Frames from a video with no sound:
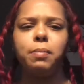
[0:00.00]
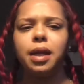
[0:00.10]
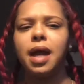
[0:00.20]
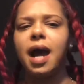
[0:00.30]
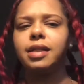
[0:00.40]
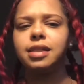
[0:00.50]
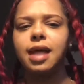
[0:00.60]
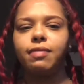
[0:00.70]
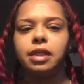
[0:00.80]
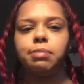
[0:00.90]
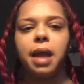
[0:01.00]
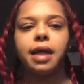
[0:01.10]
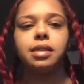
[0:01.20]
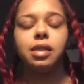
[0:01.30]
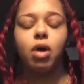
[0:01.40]
Me, I just have this
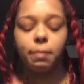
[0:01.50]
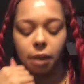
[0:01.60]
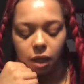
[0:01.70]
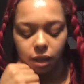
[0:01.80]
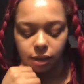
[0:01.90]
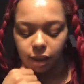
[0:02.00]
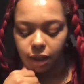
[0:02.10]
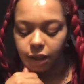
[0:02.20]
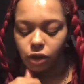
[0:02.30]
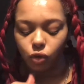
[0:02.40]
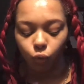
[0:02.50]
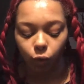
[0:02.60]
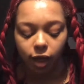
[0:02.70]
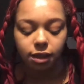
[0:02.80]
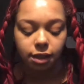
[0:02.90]
black tee on because this
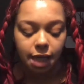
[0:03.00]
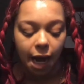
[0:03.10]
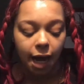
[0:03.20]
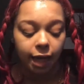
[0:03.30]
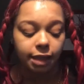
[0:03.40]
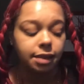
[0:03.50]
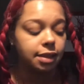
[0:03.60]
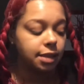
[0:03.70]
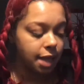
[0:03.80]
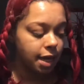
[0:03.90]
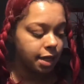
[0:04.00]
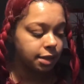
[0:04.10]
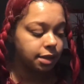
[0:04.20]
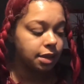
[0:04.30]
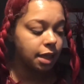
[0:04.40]
red dye
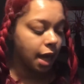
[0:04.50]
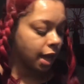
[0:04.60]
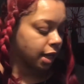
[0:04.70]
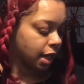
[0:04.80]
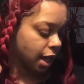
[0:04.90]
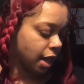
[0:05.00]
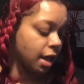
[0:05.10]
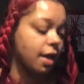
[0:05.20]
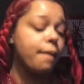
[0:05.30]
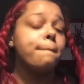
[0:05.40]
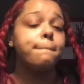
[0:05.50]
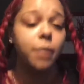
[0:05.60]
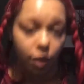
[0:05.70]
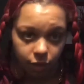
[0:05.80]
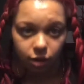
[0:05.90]
stains like a
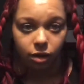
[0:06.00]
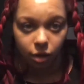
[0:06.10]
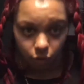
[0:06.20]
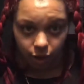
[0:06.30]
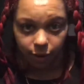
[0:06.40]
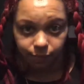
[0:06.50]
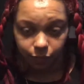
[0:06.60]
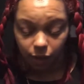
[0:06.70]
mother, okay?